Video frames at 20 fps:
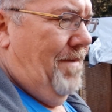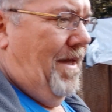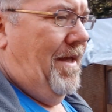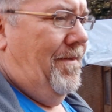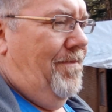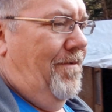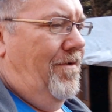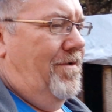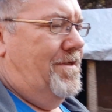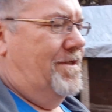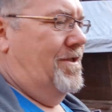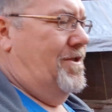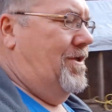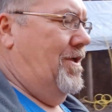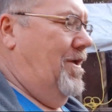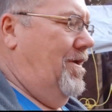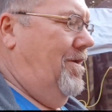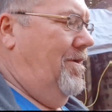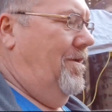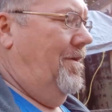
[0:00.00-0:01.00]
birds this
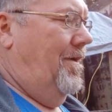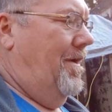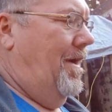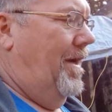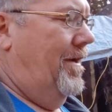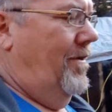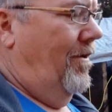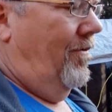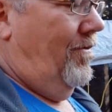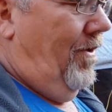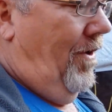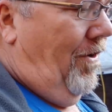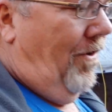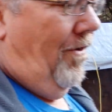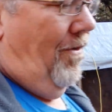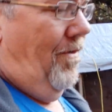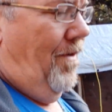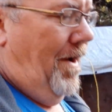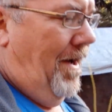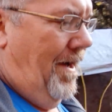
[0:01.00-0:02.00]
year. I don't know.
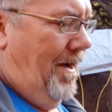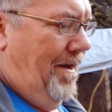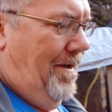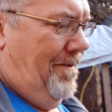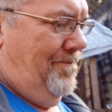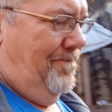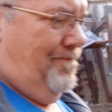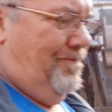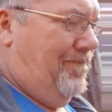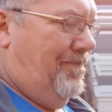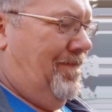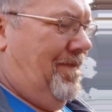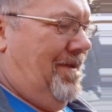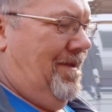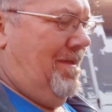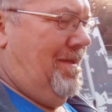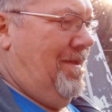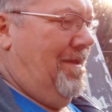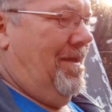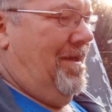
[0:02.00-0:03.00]
I
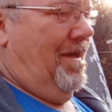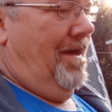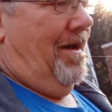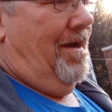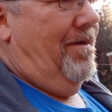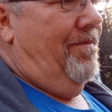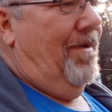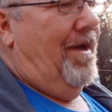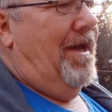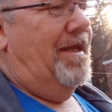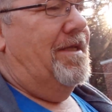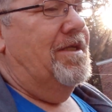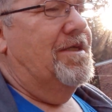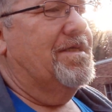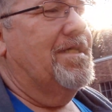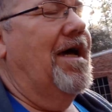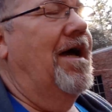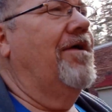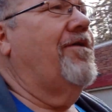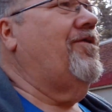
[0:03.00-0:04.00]
may just
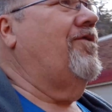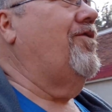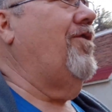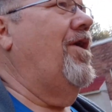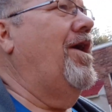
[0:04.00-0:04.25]
concentrate